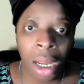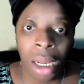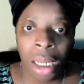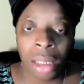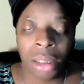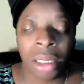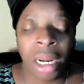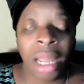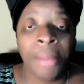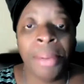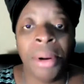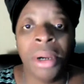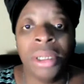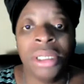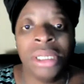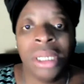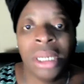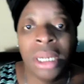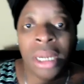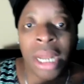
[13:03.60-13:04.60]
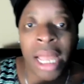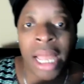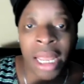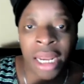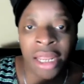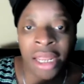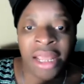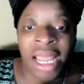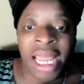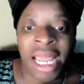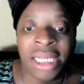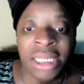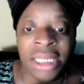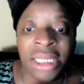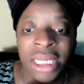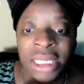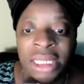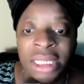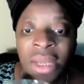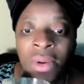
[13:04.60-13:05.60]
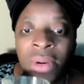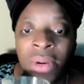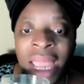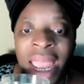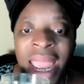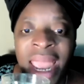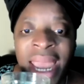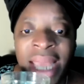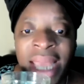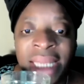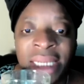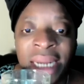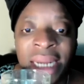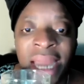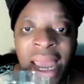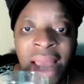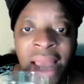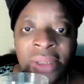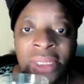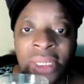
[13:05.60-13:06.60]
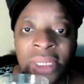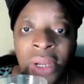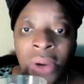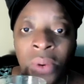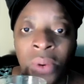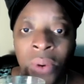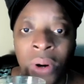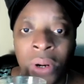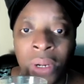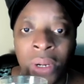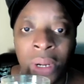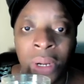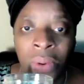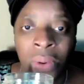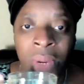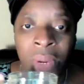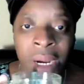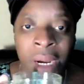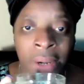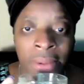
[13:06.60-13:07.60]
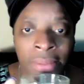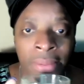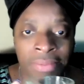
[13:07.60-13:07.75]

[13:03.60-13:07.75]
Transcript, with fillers: It's not a person that sits on their ass in the house and don't work nowhere.